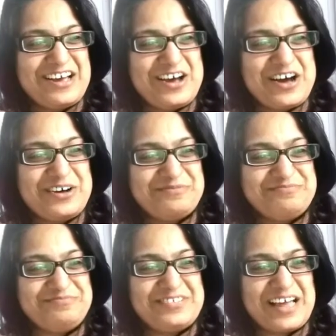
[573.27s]

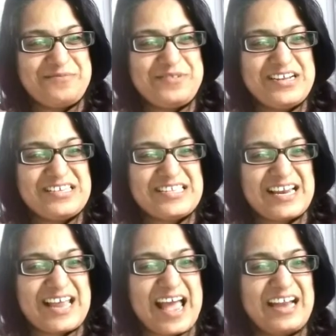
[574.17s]
That means
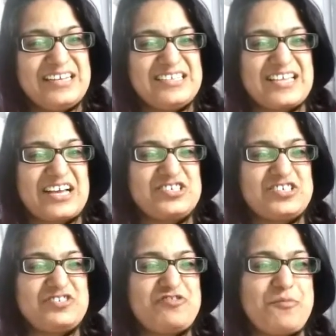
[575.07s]
that add
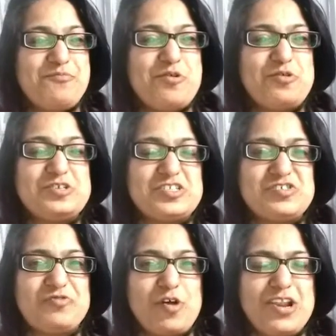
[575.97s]
sections for
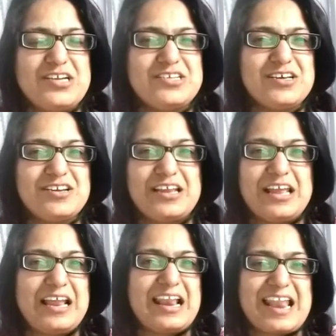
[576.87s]
posts, volunteering,